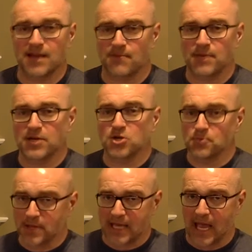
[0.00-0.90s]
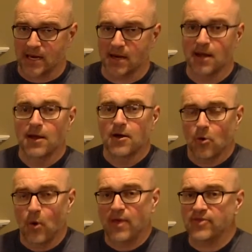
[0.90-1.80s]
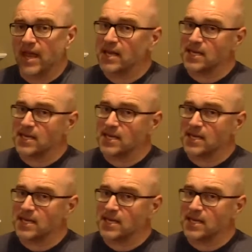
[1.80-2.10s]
that have been duplicated. When they